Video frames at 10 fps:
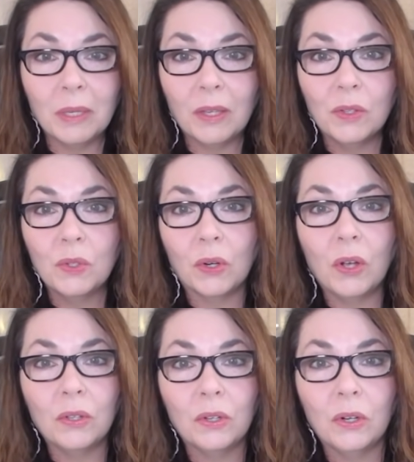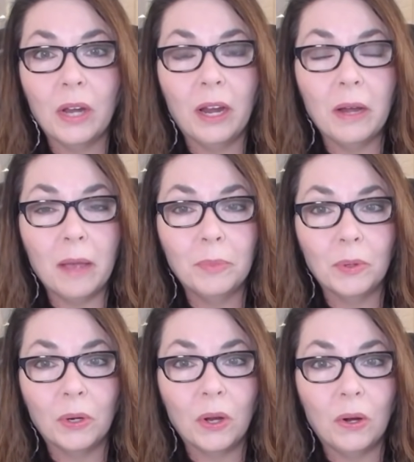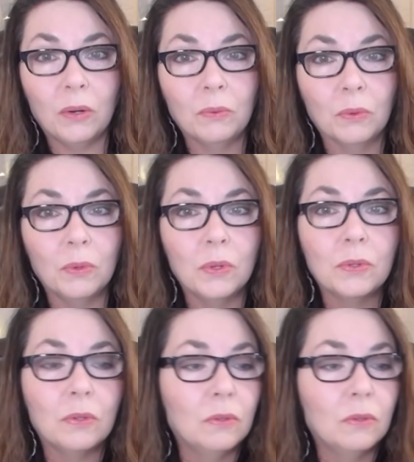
because your Air Emperor card rules